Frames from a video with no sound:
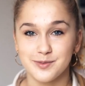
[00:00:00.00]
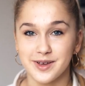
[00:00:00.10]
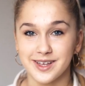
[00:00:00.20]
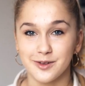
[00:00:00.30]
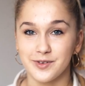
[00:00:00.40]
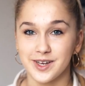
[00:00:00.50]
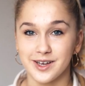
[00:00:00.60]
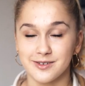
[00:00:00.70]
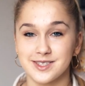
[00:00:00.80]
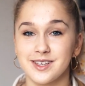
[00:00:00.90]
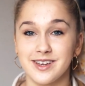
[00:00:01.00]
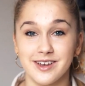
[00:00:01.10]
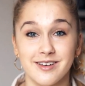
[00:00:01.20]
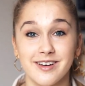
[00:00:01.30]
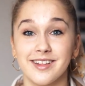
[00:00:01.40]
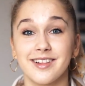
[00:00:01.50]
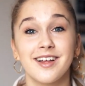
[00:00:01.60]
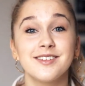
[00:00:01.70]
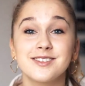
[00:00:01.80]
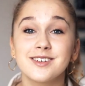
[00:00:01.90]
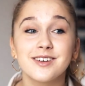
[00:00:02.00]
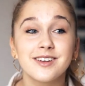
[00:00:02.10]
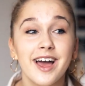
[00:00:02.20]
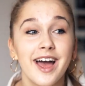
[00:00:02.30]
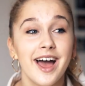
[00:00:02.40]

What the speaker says: making videos here in London